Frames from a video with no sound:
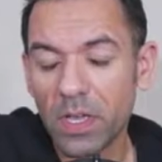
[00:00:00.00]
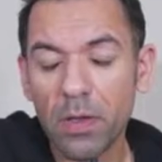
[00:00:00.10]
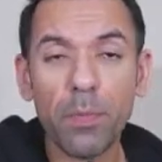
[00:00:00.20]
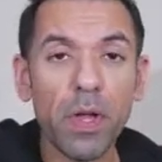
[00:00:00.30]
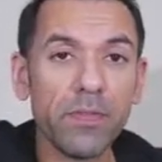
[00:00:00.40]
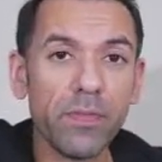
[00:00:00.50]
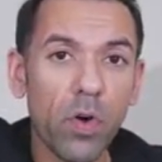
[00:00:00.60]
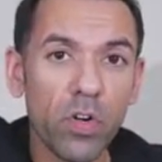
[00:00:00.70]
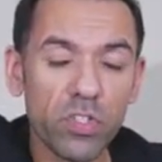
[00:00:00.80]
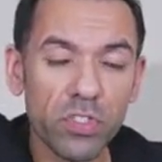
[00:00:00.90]
But
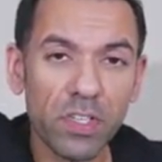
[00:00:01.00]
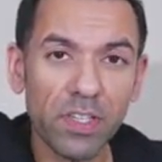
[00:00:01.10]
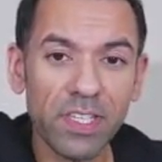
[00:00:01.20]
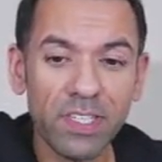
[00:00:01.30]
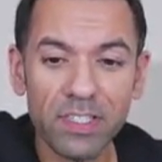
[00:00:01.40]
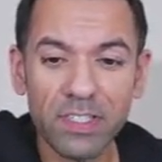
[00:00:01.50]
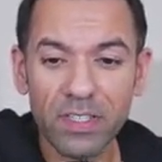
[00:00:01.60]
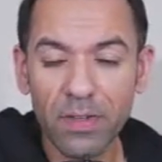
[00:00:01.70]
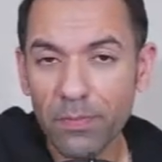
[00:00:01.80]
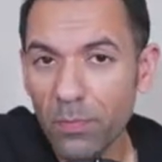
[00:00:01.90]
unfortunately,
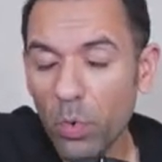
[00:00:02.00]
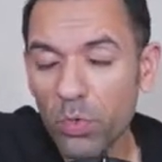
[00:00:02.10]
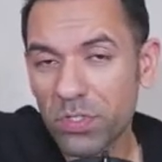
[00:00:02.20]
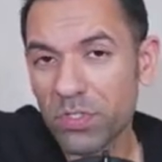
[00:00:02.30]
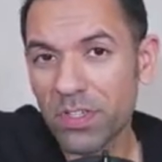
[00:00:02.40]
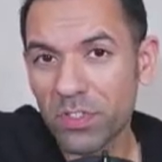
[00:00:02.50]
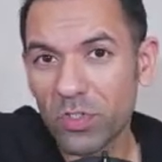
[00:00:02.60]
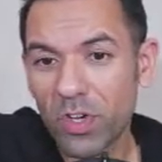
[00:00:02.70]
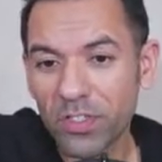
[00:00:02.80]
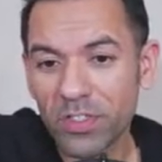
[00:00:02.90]
most
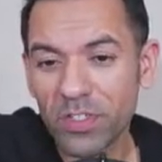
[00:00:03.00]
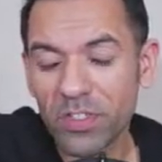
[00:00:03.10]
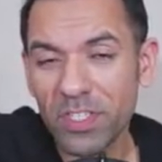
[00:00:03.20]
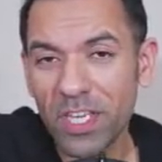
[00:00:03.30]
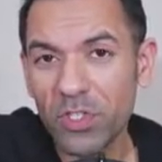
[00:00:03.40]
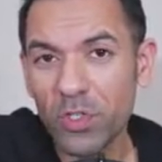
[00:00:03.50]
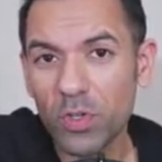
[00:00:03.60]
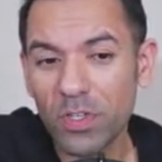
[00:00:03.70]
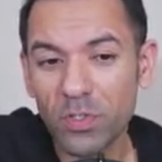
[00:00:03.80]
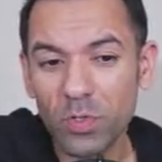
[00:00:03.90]
instructors teach you
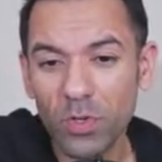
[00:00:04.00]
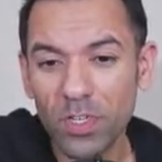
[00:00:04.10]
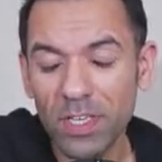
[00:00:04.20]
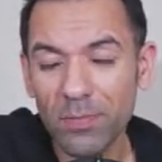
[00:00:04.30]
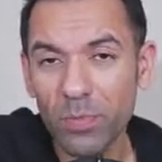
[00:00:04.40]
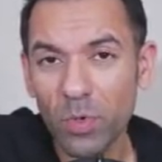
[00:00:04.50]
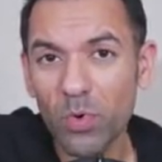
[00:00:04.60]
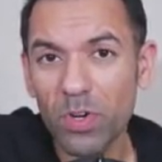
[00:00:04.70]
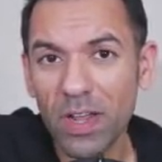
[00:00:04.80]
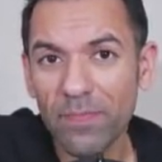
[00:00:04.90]
in a 2-day
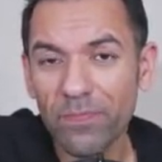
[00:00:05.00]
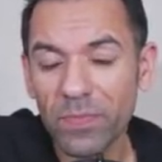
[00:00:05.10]
program,